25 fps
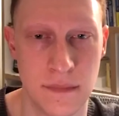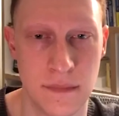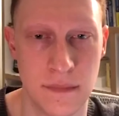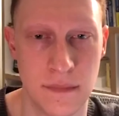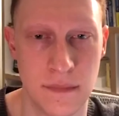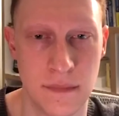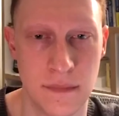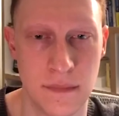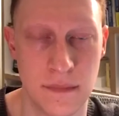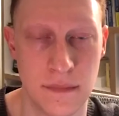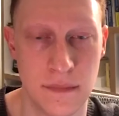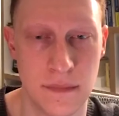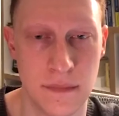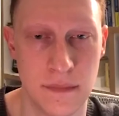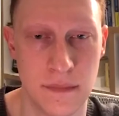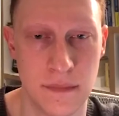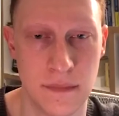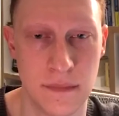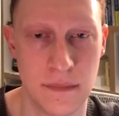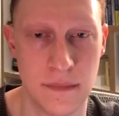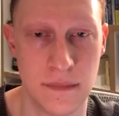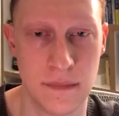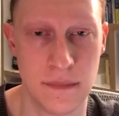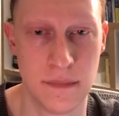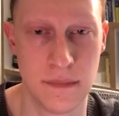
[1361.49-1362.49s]

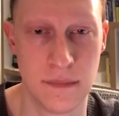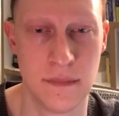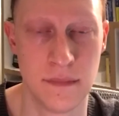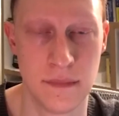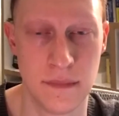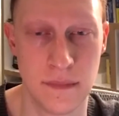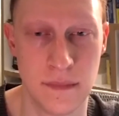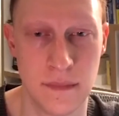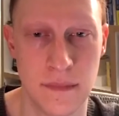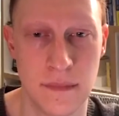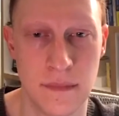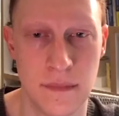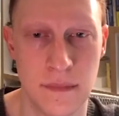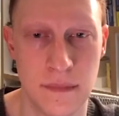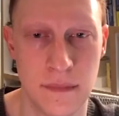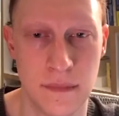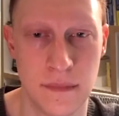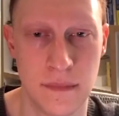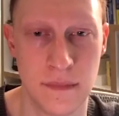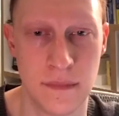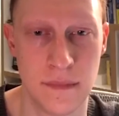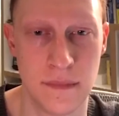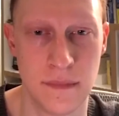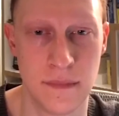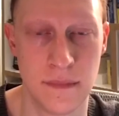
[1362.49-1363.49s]

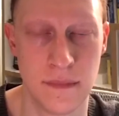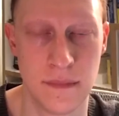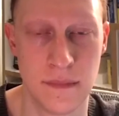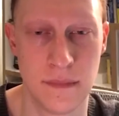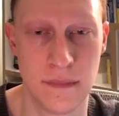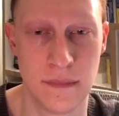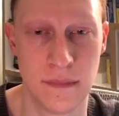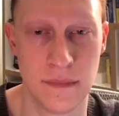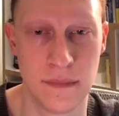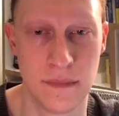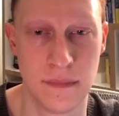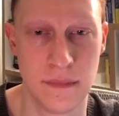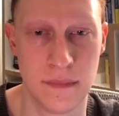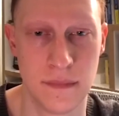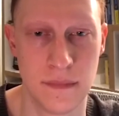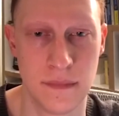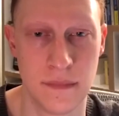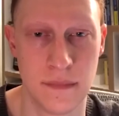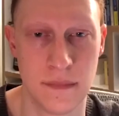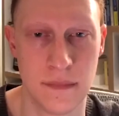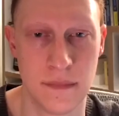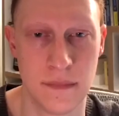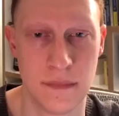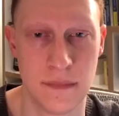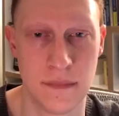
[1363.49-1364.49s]

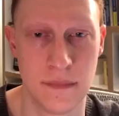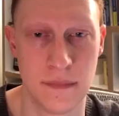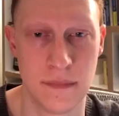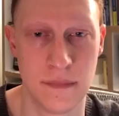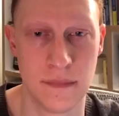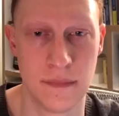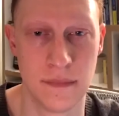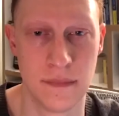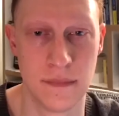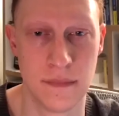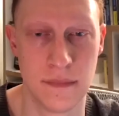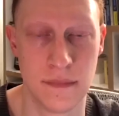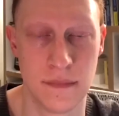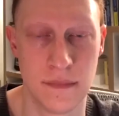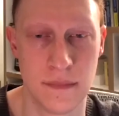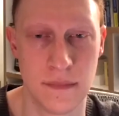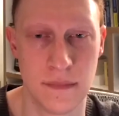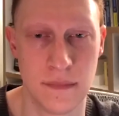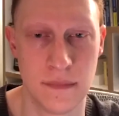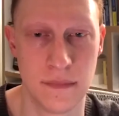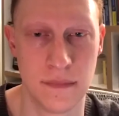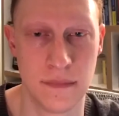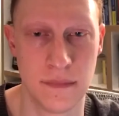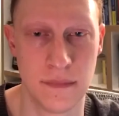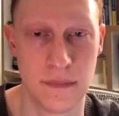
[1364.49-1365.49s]

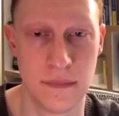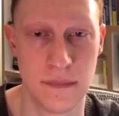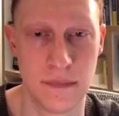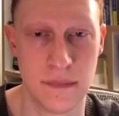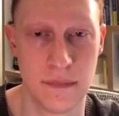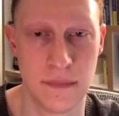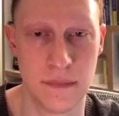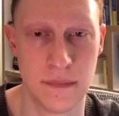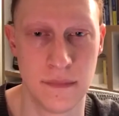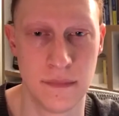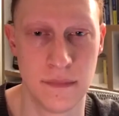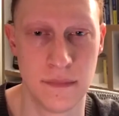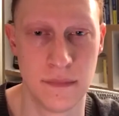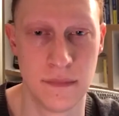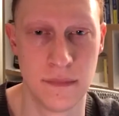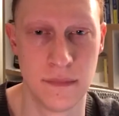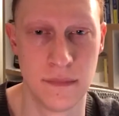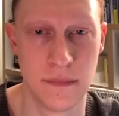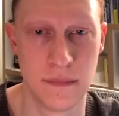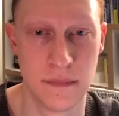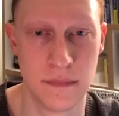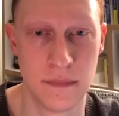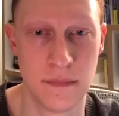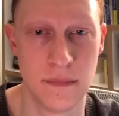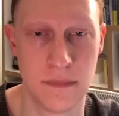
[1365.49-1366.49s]

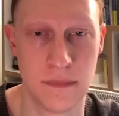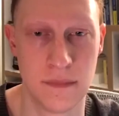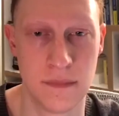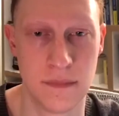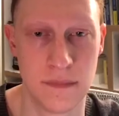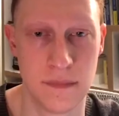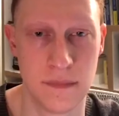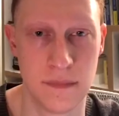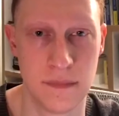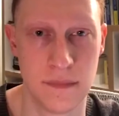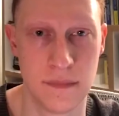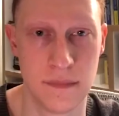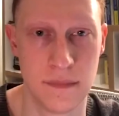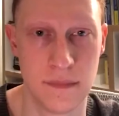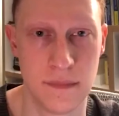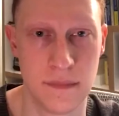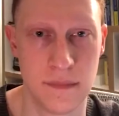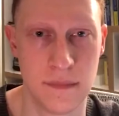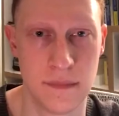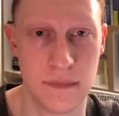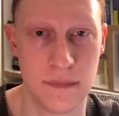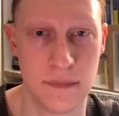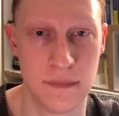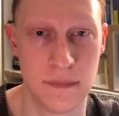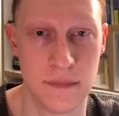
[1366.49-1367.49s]

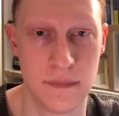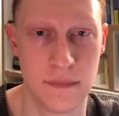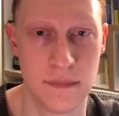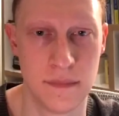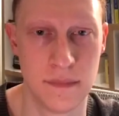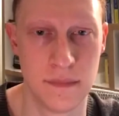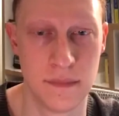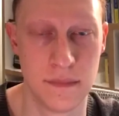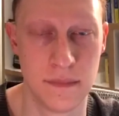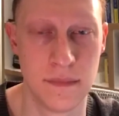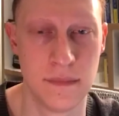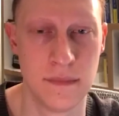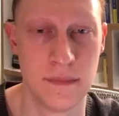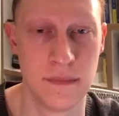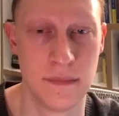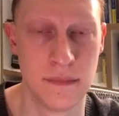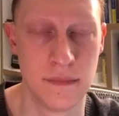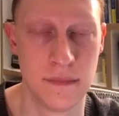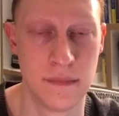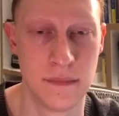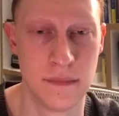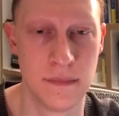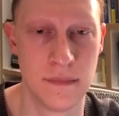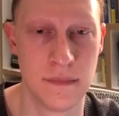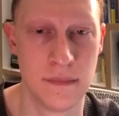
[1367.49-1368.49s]

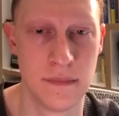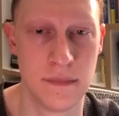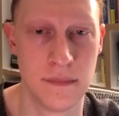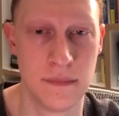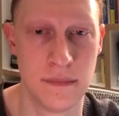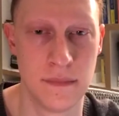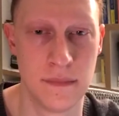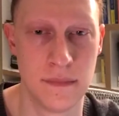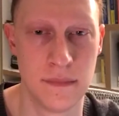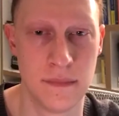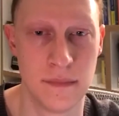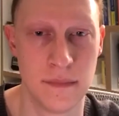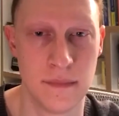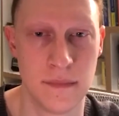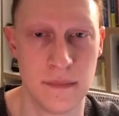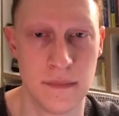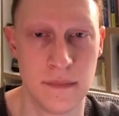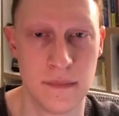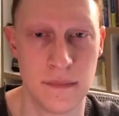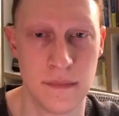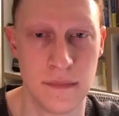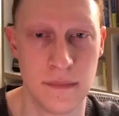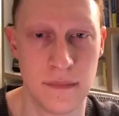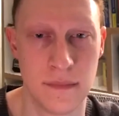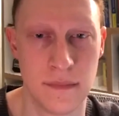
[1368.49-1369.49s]
(silent)